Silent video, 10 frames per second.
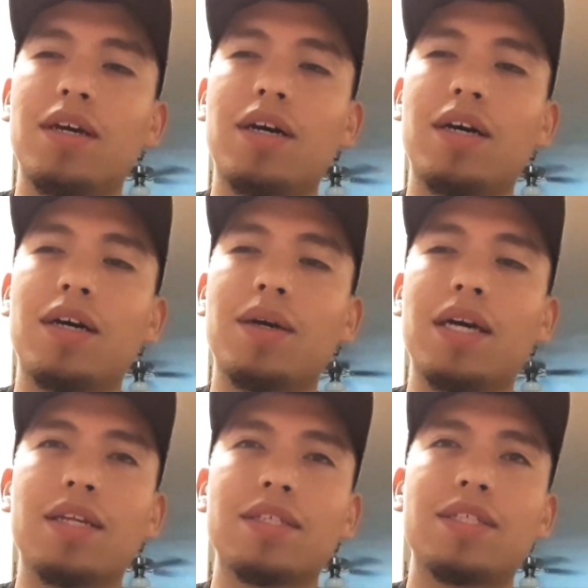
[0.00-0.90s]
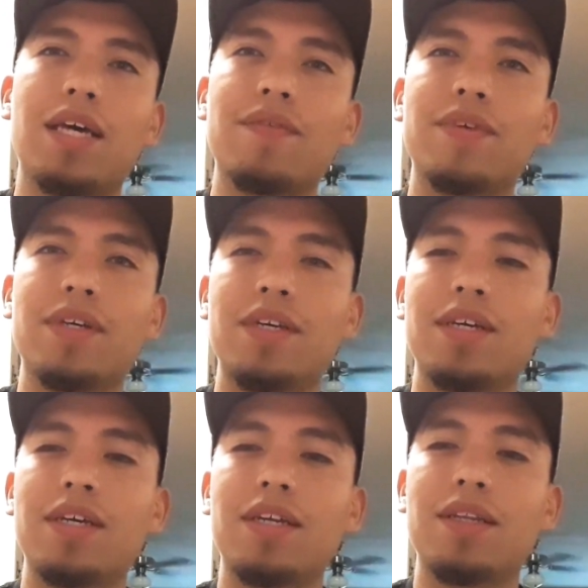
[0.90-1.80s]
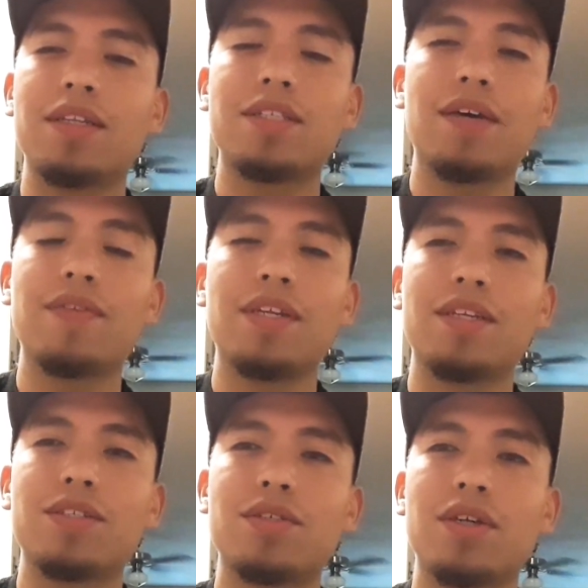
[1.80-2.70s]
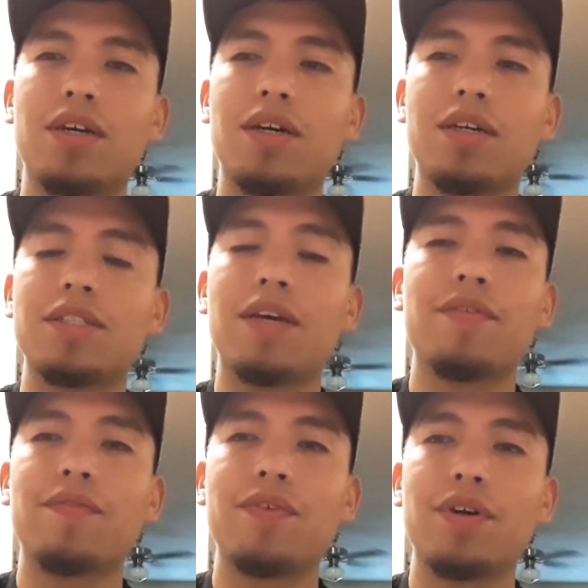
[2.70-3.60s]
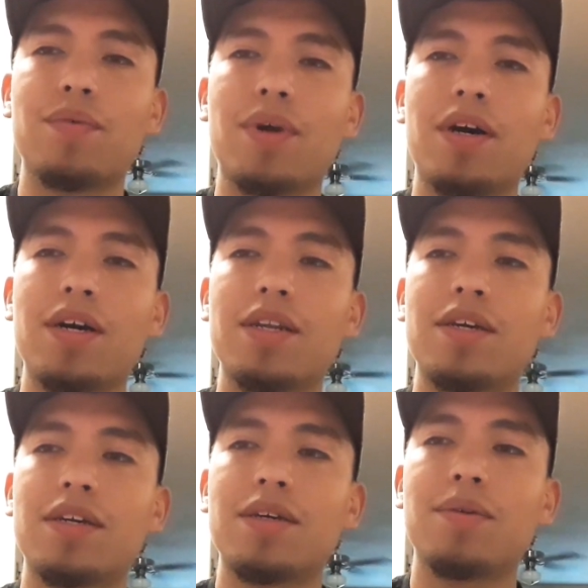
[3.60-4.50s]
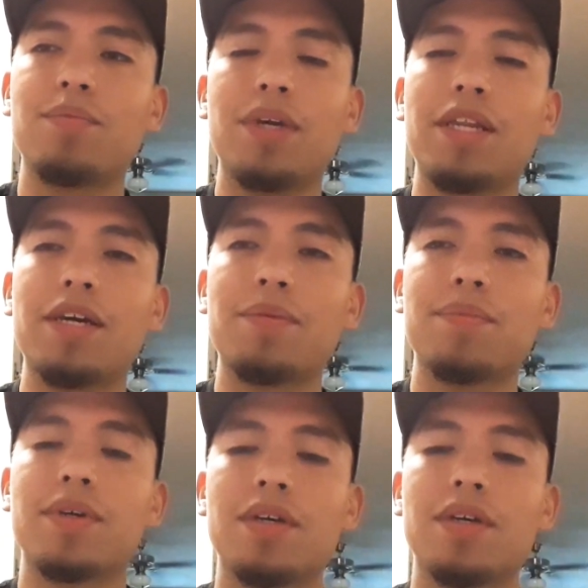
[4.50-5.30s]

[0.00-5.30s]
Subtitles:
and a 7-foot rod, medium.